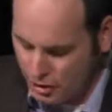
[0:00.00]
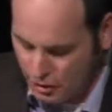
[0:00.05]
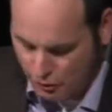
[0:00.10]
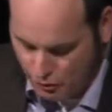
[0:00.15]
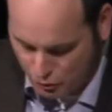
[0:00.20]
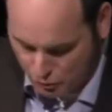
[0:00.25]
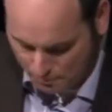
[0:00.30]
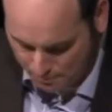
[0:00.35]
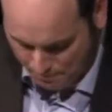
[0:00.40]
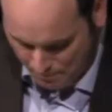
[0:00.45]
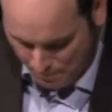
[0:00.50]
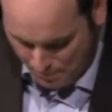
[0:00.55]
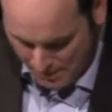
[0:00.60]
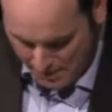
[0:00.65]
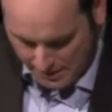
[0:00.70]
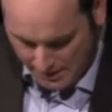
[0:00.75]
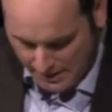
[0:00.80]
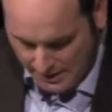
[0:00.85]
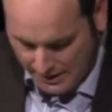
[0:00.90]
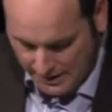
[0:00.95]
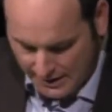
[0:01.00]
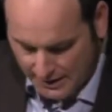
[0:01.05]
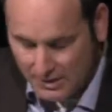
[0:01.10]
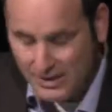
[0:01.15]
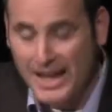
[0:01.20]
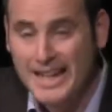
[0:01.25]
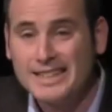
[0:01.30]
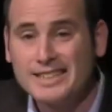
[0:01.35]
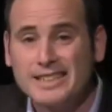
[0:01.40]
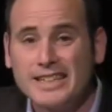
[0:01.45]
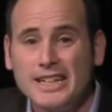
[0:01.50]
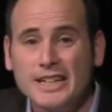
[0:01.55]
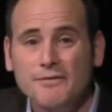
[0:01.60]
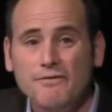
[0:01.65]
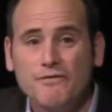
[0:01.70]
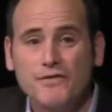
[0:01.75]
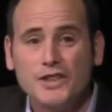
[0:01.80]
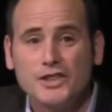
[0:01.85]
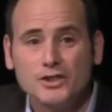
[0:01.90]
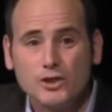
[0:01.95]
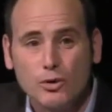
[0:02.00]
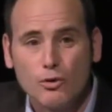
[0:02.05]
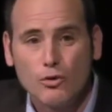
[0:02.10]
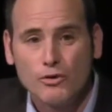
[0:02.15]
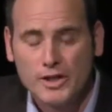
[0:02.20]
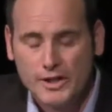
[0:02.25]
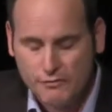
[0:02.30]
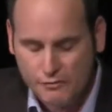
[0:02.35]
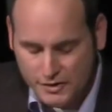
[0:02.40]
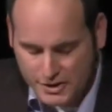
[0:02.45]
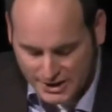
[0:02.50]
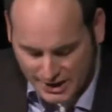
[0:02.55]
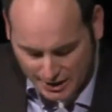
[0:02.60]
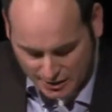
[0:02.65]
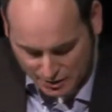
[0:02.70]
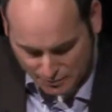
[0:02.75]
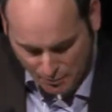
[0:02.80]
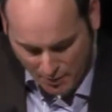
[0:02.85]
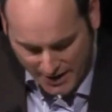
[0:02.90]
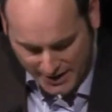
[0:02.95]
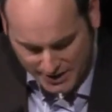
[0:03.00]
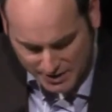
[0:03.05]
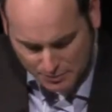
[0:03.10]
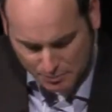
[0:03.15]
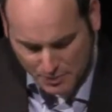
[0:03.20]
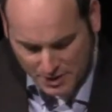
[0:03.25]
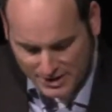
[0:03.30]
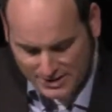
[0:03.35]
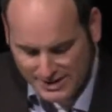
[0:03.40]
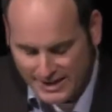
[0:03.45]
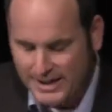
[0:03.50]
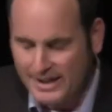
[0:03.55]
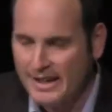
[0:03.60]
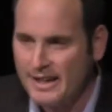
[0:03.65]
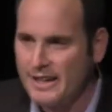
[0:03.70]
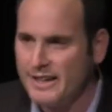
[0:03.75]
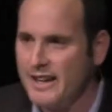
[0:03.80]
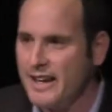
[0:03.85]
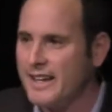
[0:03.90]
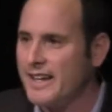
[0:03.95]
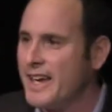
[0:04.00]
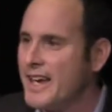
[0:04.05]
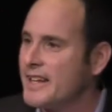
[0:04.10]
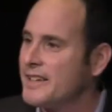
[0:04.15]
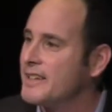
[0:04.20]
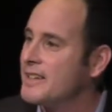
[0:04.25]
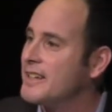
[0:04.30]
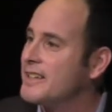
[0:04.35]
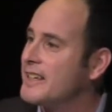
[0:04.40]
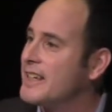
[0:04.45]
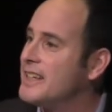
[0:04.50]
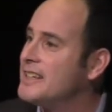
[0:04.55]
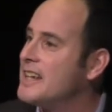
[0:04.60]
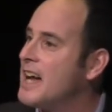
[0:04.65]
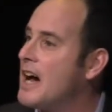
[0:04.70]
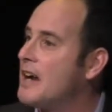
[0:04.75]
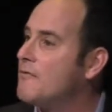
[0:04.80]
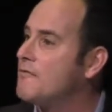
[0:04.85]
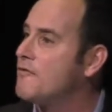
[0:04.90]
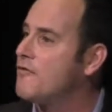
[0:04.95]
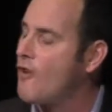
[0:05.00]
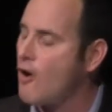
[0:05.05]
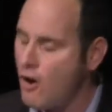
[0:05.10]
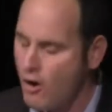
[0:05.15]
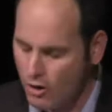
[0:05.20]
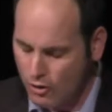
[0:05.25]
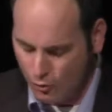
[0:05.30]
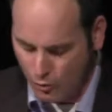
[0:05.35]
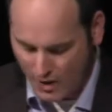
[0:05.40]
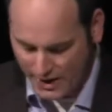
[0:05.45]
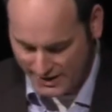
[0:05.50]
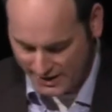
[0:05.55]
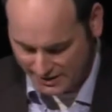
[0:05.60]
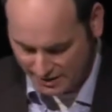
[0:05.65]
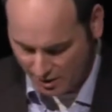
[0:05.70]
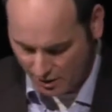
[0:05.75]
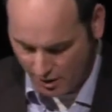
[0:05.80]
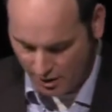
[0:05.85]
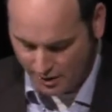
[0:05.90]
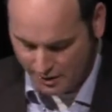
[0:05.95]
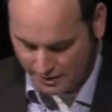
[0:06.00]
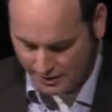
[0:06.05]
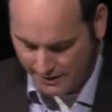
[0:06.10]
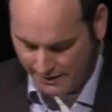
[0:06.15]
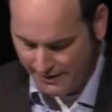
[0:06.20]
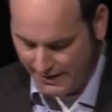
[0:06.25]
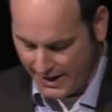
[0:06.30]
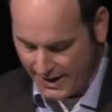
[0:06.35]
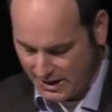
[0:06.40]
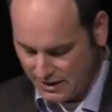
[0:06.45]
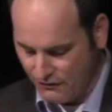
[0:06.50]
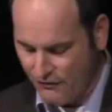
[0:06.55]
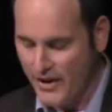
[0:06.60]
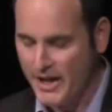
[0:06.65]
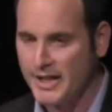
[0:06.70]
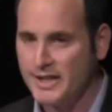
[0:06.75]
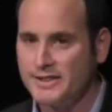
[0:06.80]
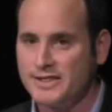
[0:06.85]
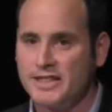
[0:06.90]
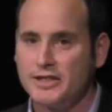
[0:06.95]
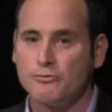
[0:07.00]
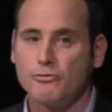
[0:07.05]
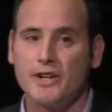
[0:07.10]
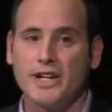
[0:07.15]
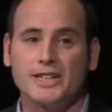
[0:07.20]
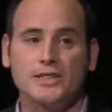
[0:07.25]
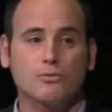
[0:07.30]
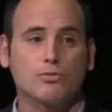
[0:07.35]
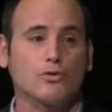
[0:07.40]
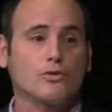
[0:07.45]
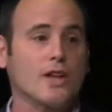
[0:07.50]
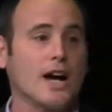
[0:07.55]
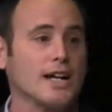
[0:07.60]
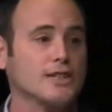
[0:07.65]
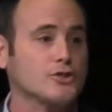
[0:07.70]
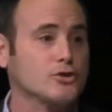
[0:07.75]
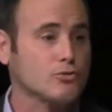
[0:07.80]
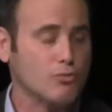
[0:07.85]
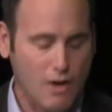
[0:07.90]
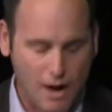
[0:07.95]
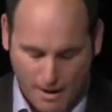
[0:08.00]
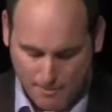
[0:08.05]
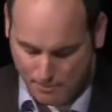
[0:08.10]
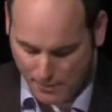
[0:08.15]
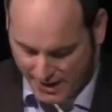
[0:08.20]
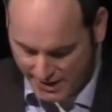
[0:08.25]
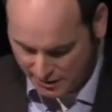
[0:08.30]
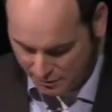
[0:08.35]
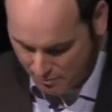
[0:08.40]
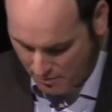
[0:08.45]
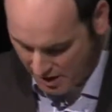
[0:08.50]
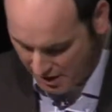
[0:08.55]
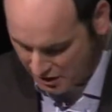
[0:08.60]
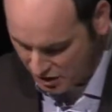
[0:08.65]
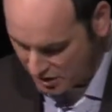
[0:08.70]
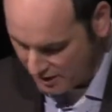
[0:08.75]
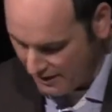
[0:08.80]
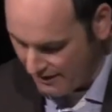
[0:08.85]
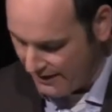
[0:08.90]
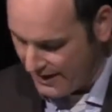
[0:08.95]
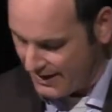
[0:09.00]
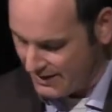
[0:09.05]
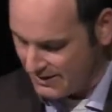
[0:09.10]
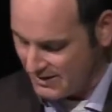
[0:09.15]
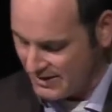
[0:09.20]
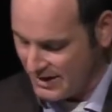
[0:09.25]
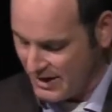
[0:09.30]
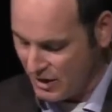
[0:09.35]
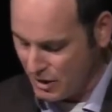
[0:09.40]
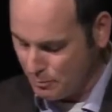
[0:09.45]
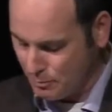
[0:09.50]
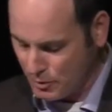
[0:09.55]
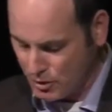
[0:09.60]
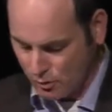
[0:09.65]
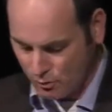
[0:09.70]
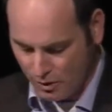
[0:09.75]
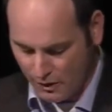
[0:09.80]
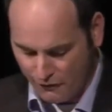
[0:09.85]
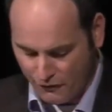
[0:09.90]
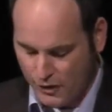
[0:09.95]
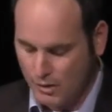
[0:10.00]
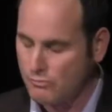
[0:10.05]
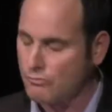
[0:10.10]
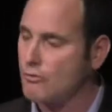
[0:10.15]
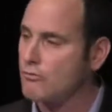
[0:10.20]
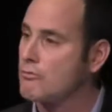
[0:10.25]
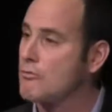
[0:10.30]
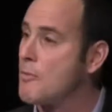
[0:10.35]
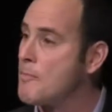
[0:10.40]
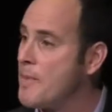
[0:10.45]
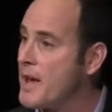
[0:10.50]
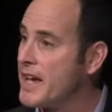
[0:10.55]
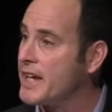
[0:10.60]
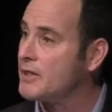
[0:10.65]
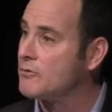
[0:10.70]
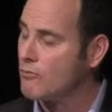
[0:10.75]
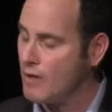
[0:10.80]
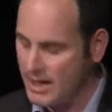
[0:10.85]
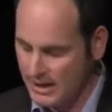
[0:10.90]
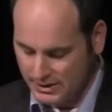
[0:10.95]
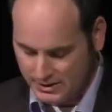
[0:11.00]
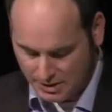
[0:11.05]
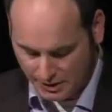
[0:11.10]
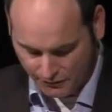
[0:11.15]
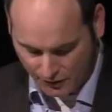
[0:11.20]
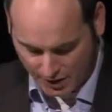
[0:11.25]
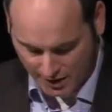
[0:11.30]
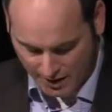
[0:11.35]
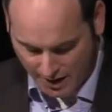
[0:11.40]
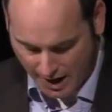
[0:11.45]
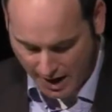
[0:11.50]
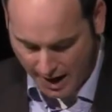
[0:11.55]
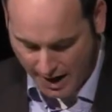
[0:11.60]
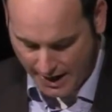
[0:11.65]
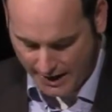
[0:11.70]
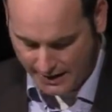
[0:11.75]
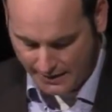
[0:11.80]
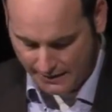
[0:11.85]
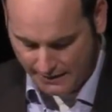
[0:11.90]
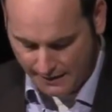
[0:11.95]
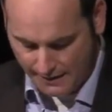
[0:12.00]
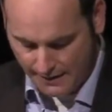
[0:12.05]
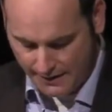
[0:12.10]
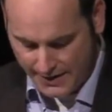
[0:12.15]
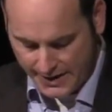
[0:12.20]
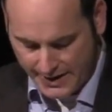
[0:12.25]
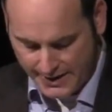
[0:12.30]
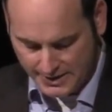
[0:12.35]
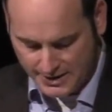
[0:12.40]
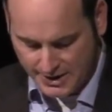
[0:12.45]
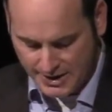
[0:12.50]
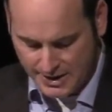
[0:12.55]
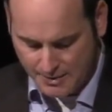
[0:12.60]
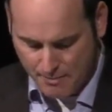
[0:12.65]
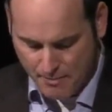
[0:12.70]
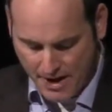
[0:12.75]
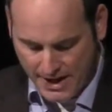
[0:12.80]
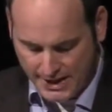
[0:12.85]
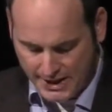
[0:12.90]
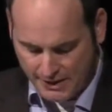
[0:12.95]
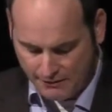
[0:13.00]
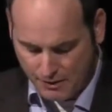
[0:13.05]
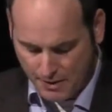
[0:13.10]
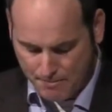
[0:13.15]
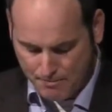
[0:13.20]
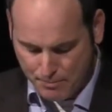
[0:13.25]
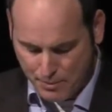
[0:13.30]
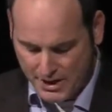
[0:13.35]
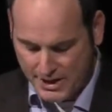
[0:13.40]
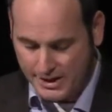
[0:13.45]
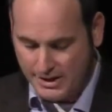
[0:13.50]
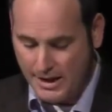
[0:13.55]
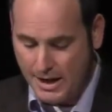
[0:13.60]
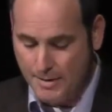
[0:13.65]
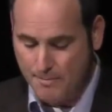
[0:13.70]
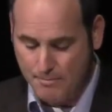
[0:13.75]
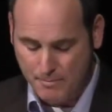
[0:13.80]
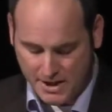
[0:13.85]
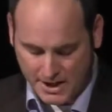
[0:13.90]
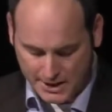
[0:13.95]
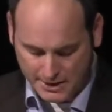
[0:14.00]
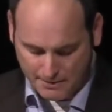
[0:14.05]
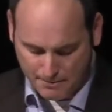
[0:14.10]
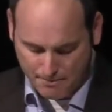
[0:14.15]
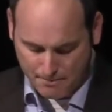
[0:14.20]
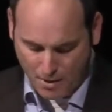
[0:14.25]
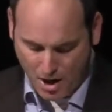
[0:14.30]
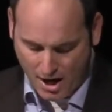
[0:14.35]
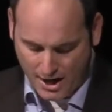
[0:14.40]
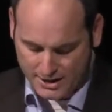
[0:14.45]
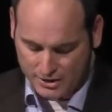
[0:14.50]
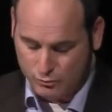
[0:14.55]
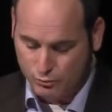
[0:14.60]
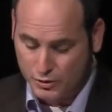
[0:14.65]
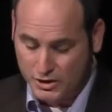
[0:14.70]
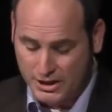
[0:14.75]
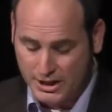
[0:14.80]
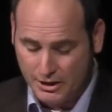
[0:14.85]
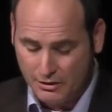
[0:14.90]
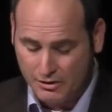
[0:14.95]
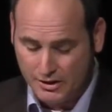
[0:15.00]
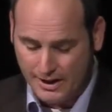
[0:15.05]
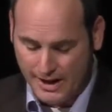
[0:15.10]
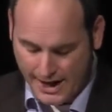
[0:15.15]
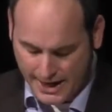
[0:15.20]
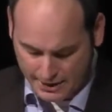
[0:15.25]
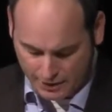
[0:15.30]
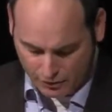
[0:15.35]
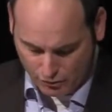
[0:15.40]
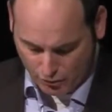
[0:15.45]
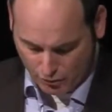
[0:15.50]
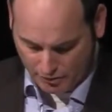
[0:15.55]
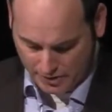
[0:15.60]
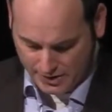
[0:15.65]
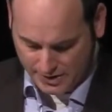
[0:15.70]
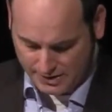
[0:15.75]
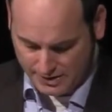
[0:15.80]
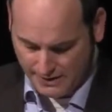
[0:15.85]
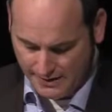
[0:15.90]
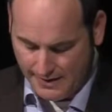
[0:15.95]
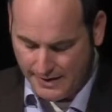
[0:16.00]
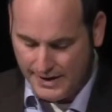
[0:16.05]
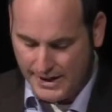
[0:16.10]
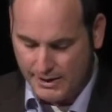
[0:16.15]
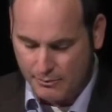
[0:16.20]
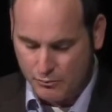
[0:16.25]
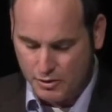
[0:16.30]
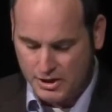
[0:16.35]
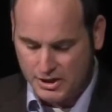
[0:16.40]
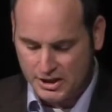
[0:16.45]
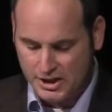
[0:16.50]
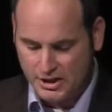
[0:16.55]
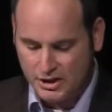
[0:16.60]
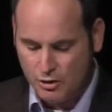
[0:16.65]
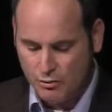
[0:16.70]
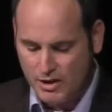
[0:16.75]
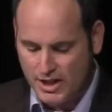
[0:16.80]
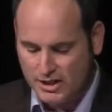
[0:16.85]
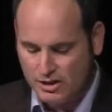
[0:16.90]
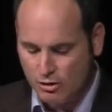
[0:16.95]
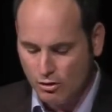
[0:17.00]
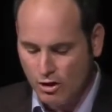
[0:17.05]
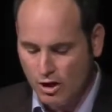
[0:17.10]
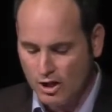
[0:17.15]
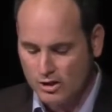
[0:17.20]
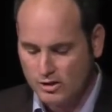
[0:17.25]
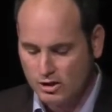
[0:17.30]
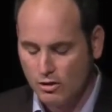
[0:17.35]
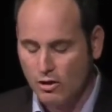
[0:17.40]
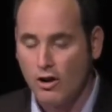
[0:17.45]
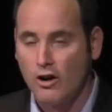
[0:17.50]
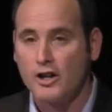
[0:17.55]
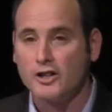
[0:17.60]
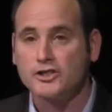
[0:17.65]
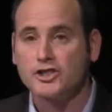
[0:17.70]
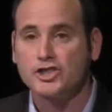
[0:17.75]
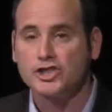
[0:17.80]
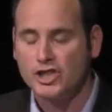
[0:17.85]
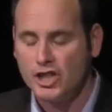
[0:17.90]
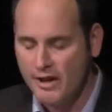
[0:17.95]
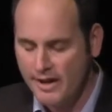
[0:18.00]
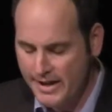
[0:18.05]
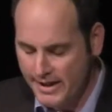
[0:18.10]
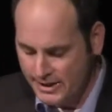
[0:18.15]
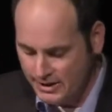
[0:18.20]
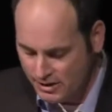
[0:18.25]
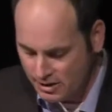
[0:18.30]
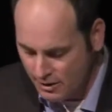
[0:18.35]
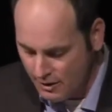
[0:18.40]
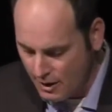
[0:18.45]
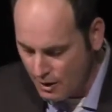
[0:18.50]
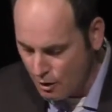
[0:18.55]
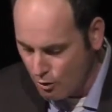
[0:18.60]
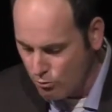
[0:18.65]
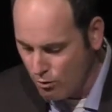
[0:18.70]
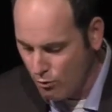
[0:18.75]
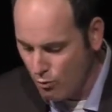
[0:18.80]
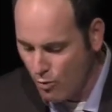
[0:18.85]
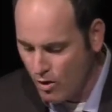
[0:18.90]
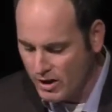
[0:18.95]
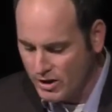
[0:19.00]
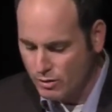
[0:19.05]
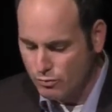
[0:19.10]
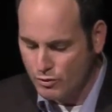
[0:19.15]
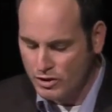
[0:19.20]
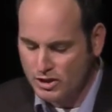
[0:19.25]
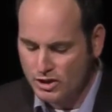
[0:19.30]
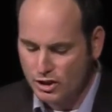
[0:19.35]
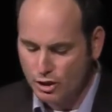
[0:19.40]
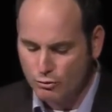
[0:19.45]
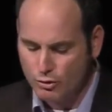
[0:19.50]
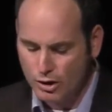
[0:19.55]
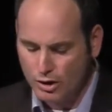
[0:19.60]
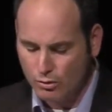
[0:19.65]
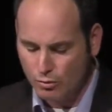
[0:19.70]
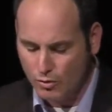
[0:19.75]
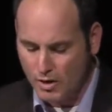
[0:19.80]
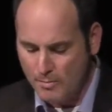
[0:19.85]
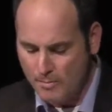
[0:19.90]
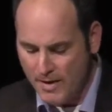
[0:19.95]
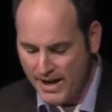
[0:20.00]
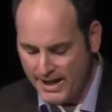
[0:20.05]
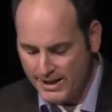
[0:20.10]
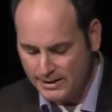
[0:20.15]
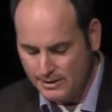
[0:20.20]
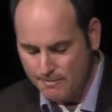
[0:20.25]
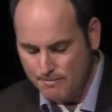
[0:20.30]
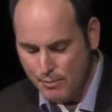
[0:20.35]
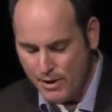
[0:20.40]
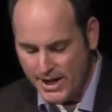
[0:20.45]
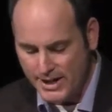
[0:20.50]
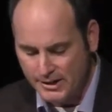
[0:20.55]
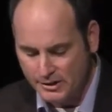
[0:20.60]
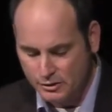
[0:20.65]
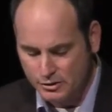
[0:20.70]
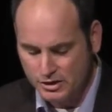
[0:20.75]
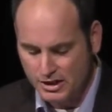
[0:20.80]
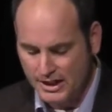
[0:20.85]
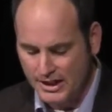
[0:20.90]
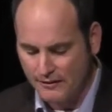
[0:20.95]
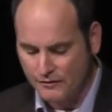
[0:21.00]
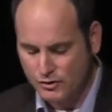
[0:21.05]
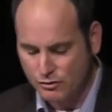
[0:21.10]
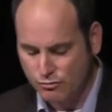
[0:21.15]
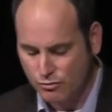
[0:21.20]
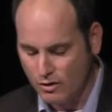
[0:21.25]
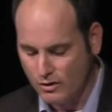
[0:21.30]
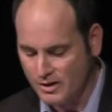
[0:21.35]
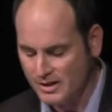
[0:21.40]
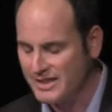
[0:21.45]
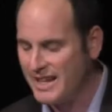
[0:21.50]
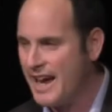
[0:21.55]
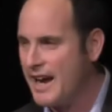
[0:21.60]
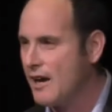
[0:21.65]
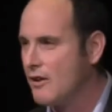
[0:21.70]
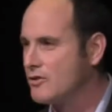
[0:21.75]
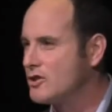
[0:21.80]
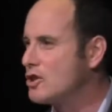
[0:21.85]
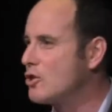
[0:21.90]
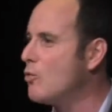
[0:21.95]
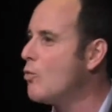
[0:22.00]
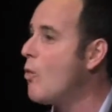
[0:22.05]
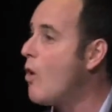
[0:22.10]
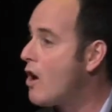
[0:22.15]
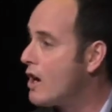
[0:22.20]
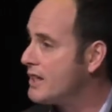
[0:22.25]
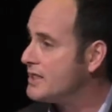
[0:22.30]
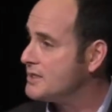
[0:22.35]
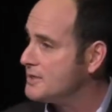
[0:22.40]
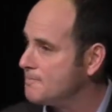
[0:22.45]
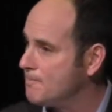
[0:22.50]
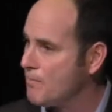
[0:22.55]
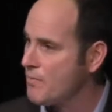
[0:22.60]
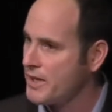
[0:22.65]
two. Less inventory of retail space means that Canada cannot fall quite as hard. Its vacancy rates will not drop as much. Its sales per square foot will remain relatively high. Indeed, many of the big and medium box retail categories in which the U.S. lost large chains were ones with two or three main competitors that have shrunk now to one.